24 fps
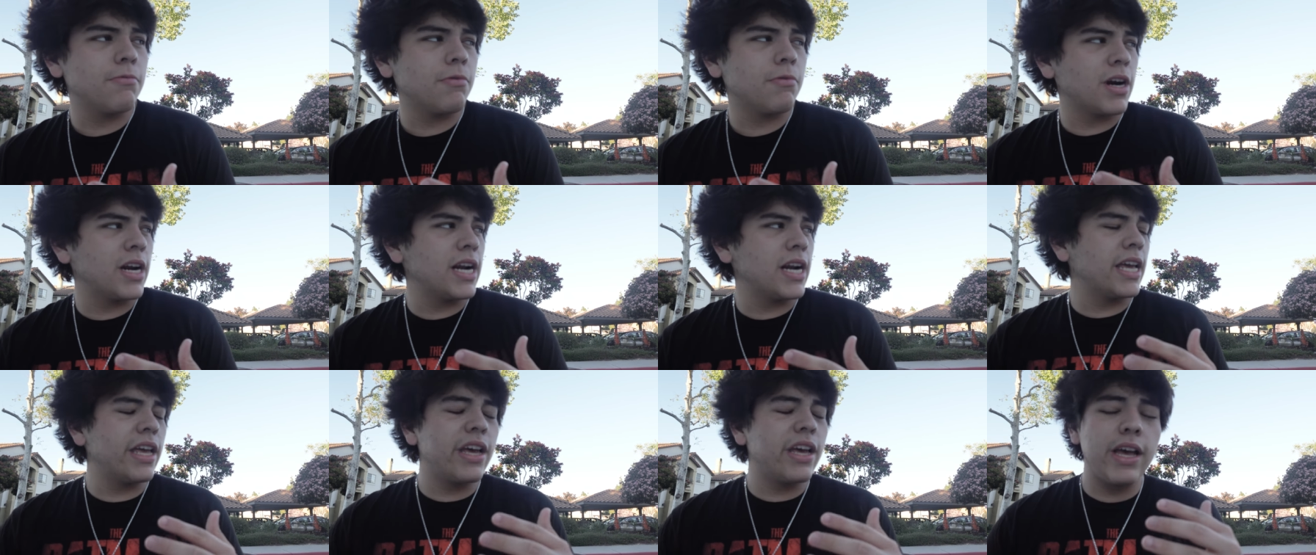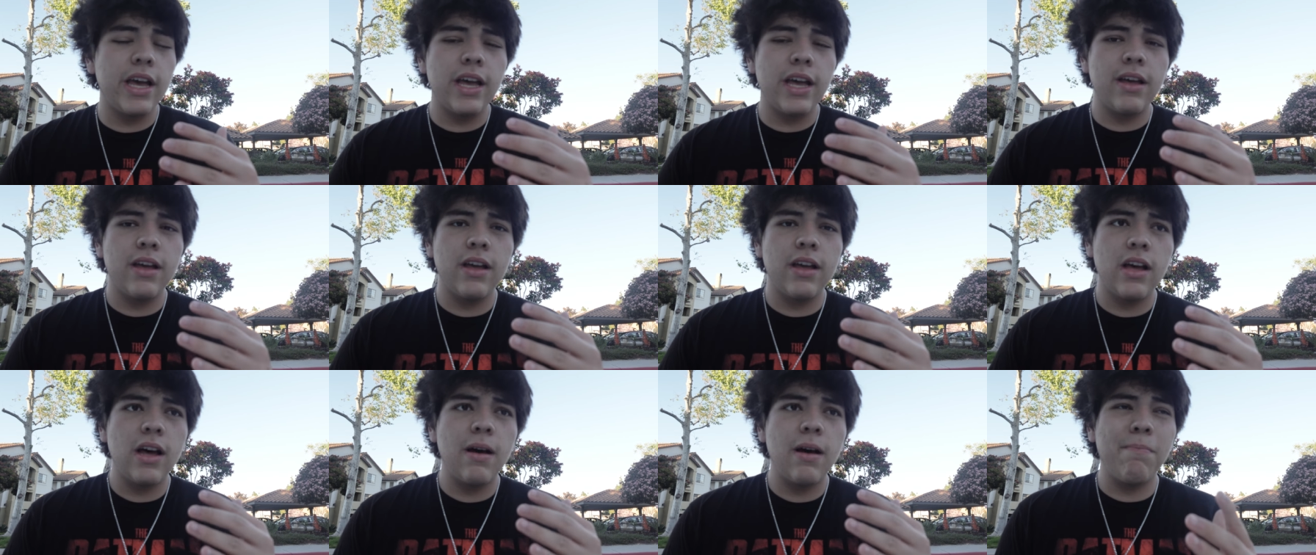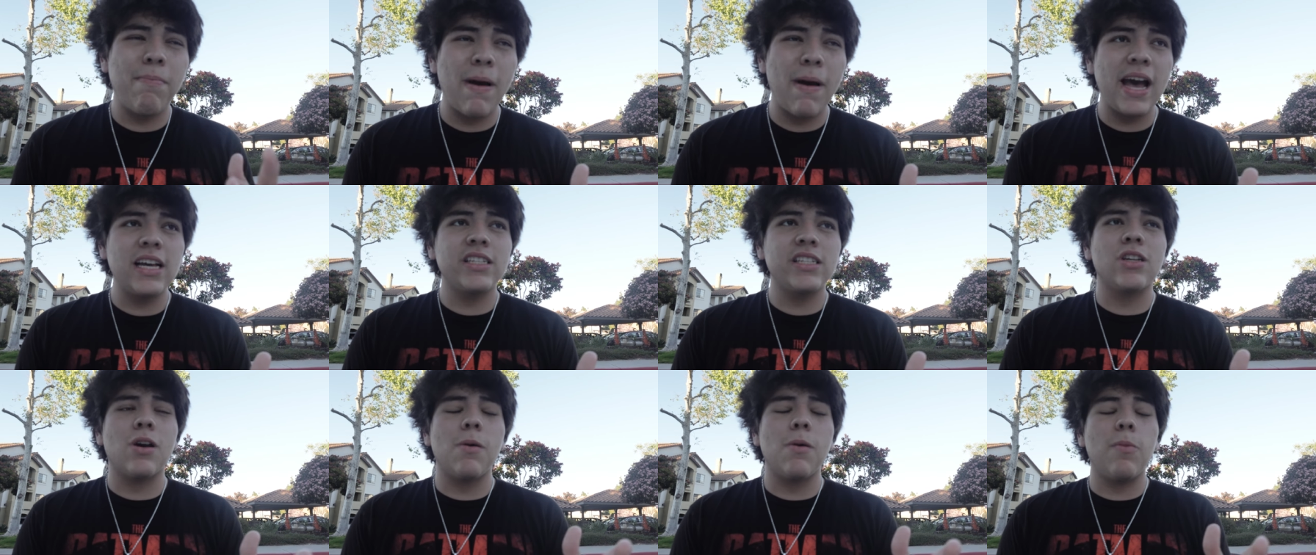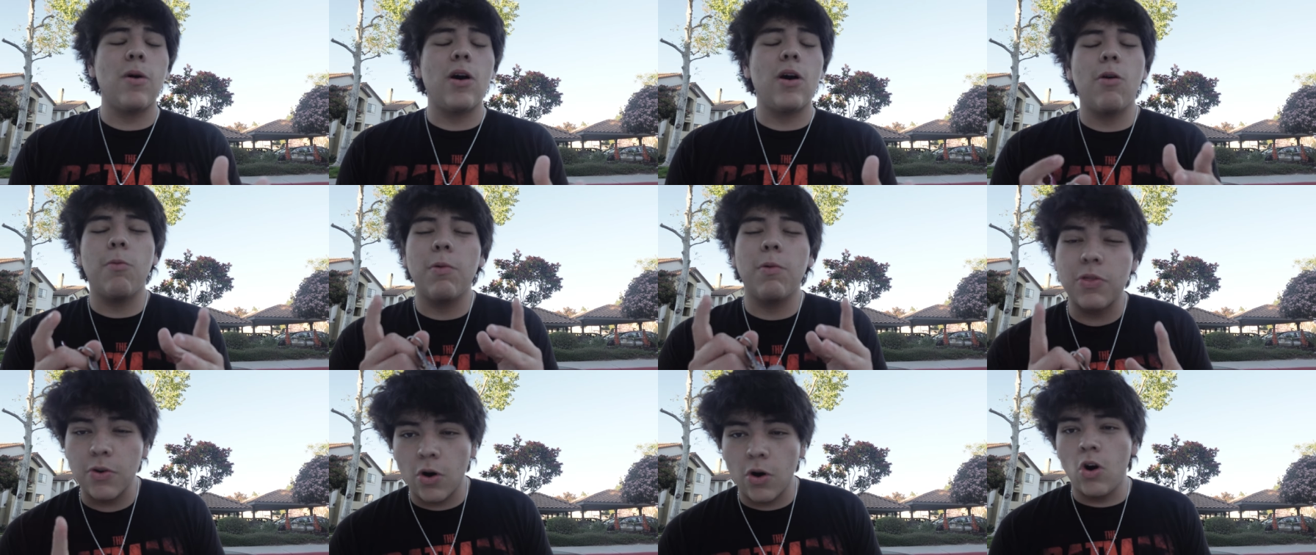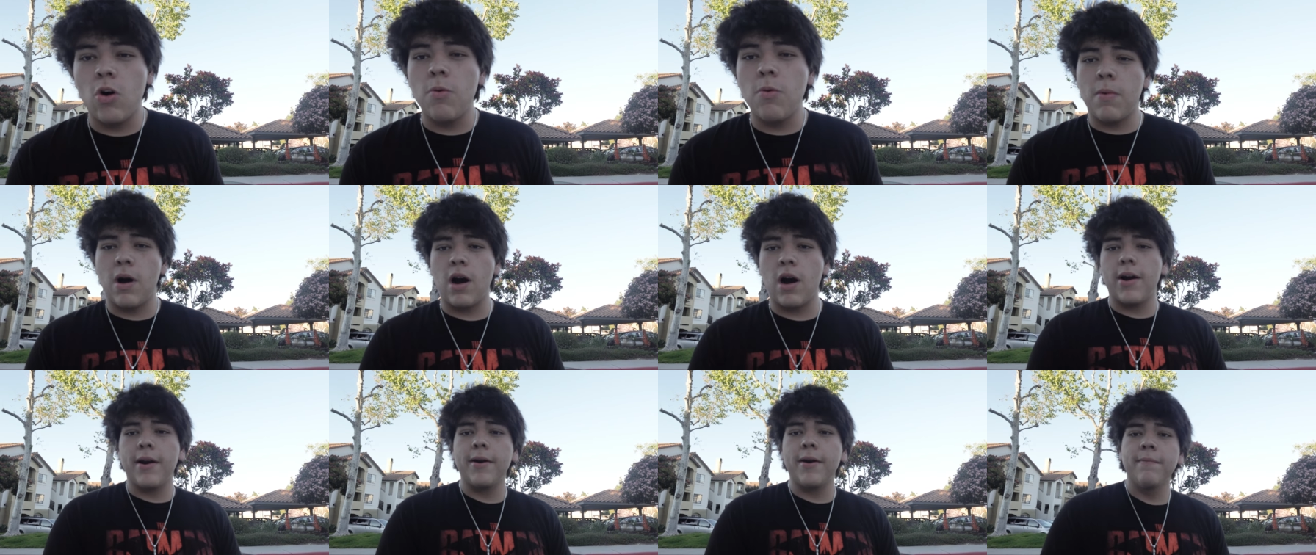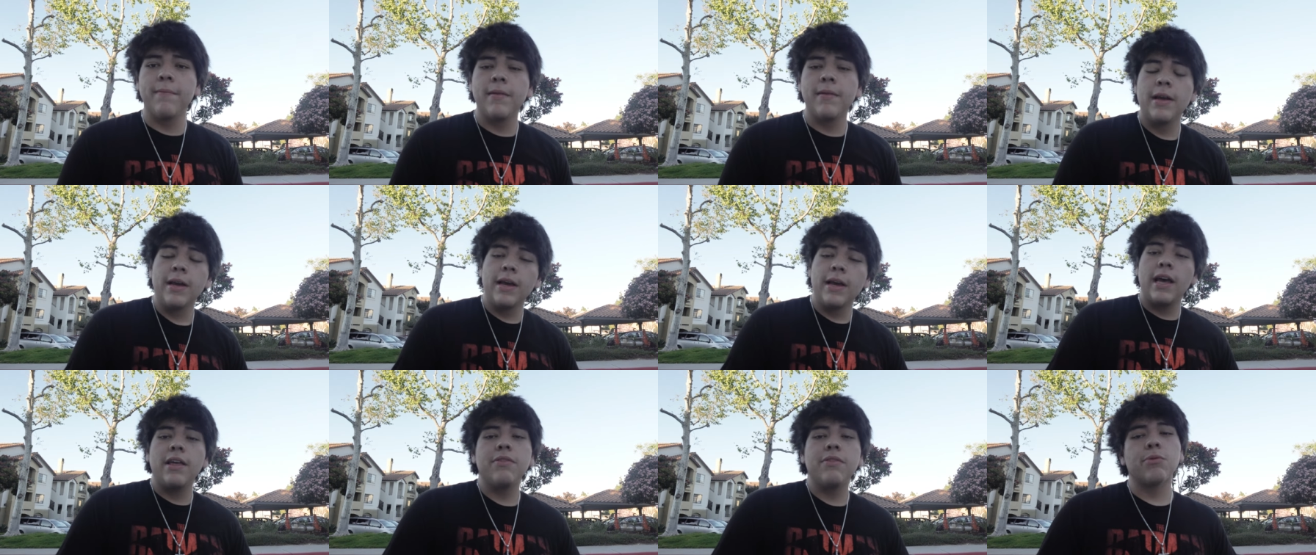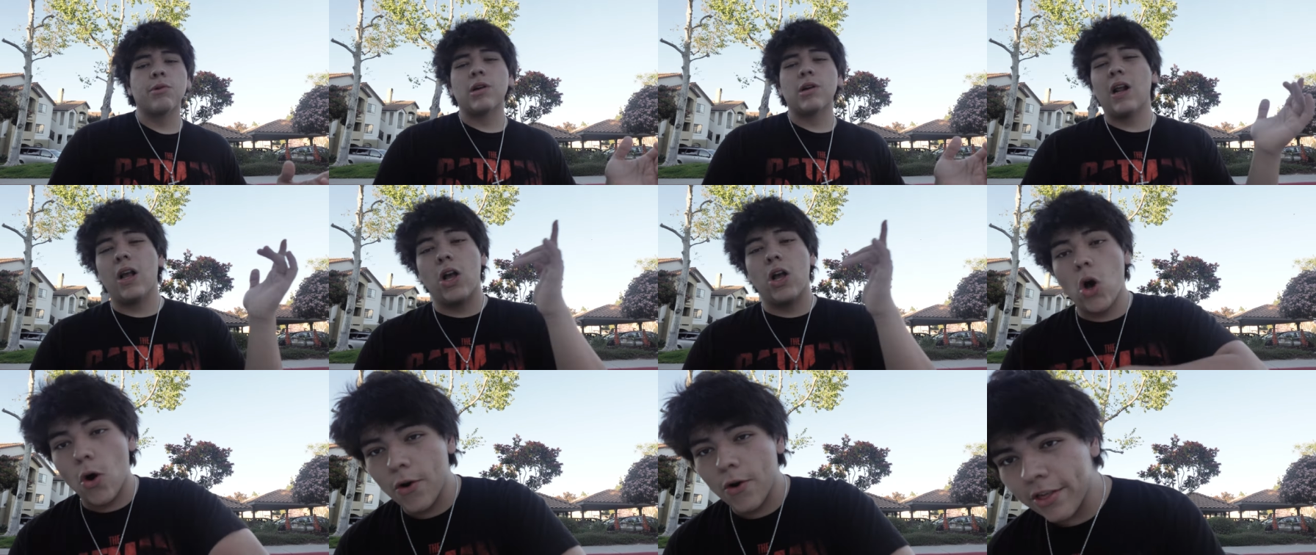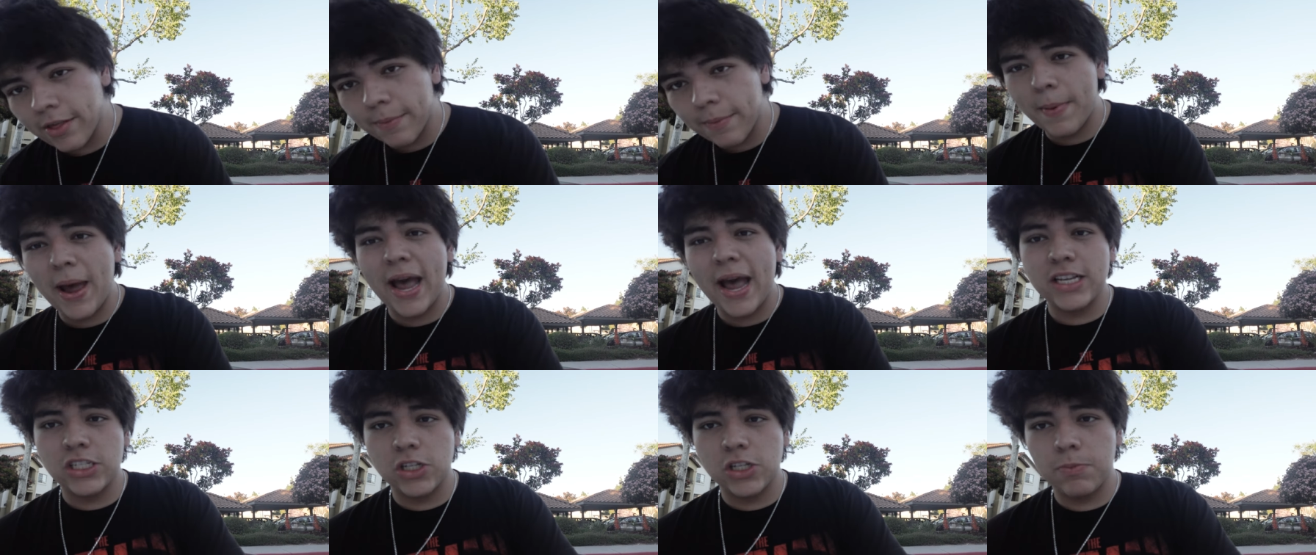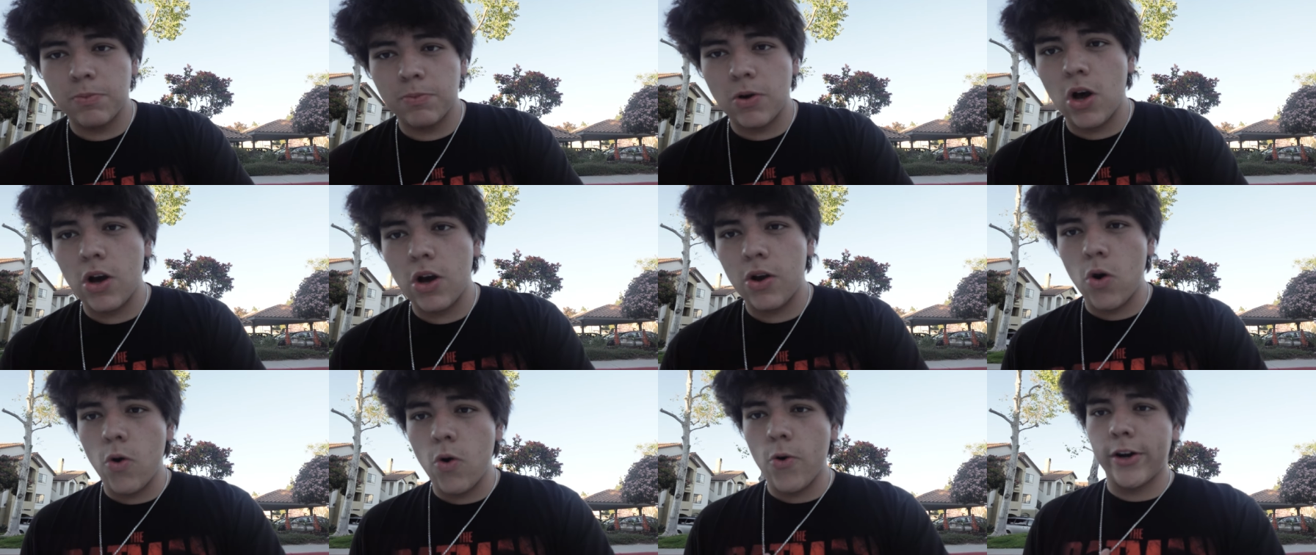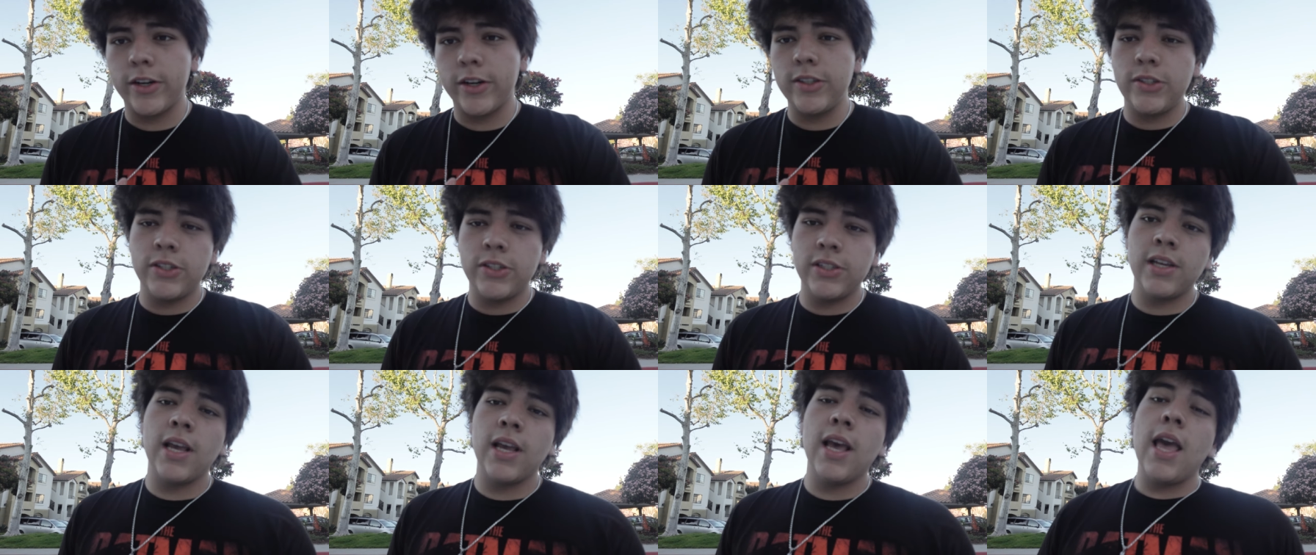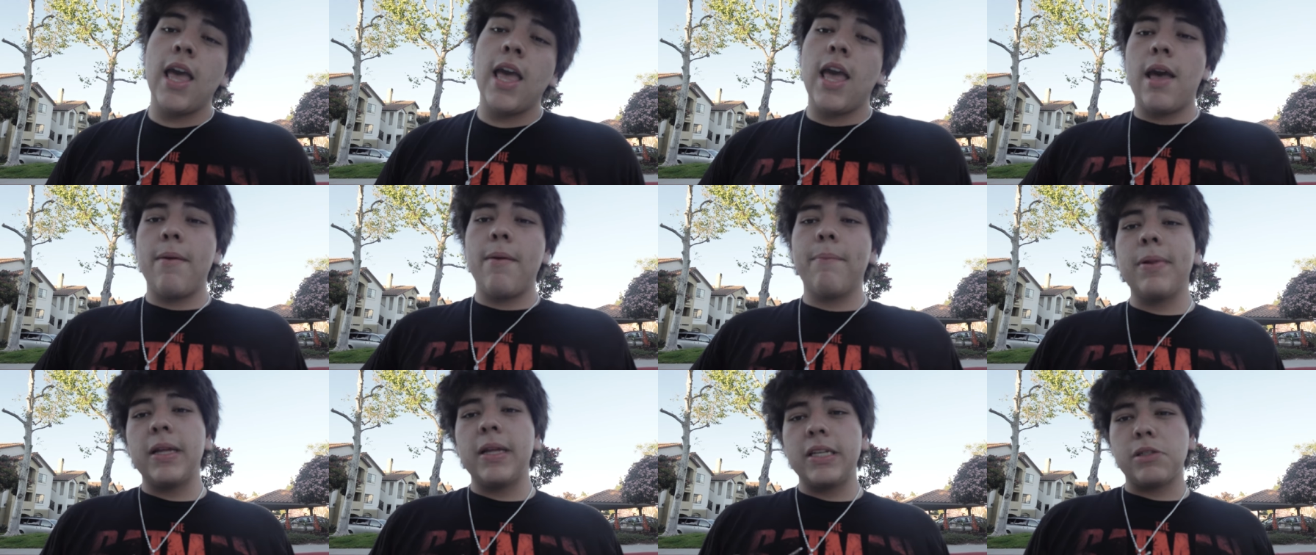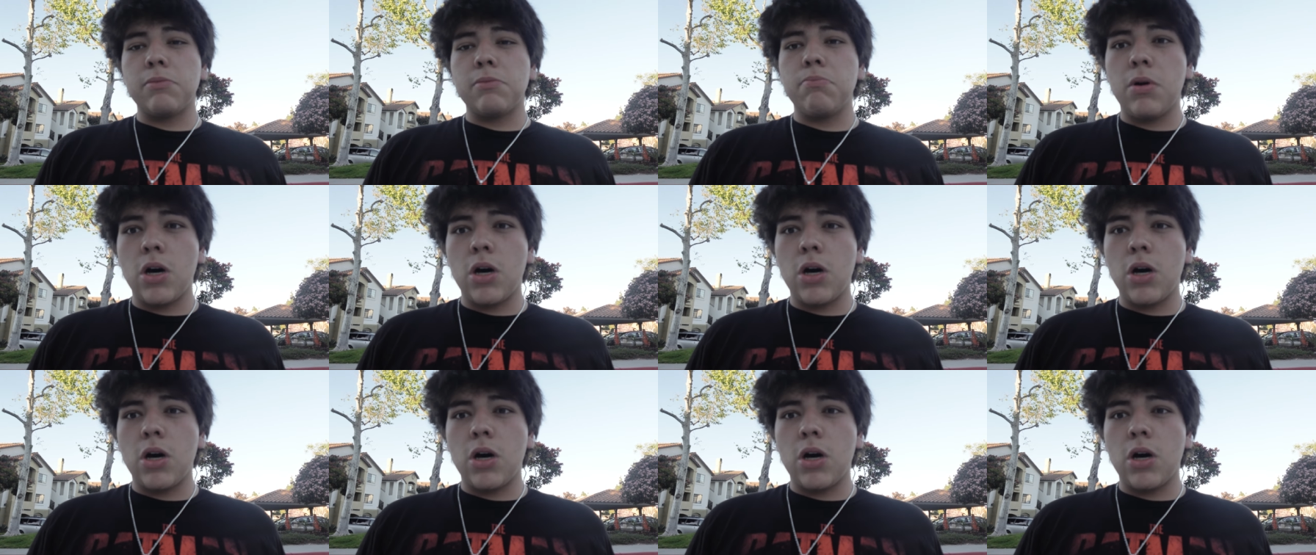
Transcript: We're gonna get a basketball with Omar, and then we're gonna go to the basketball courts and play some